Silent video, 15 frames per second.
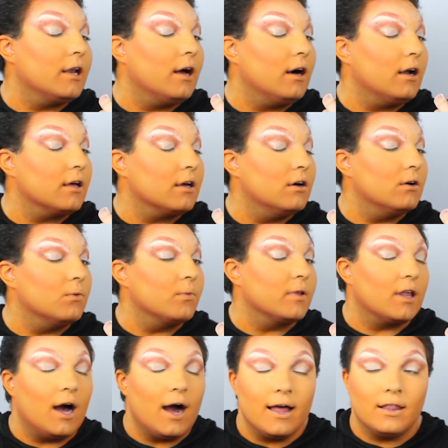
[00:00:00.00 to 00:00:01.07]
Now I'm going to go in with
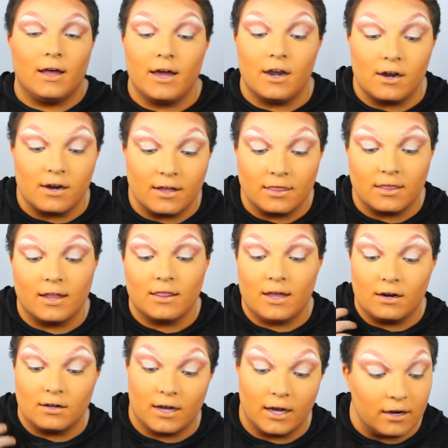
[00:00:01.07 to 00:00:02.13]
eyeliner, and then
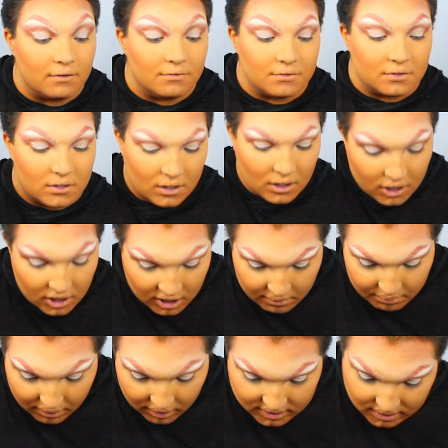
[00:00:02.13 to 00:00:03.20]
that'll kind of
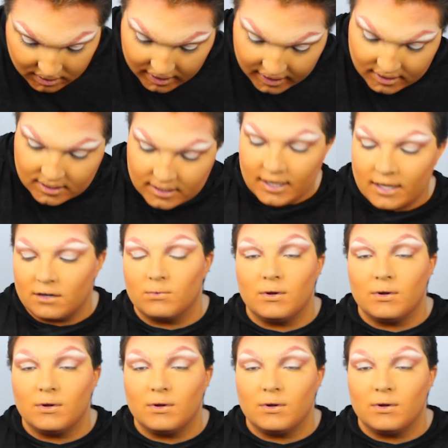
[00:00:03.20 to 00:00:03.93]
pull some things together.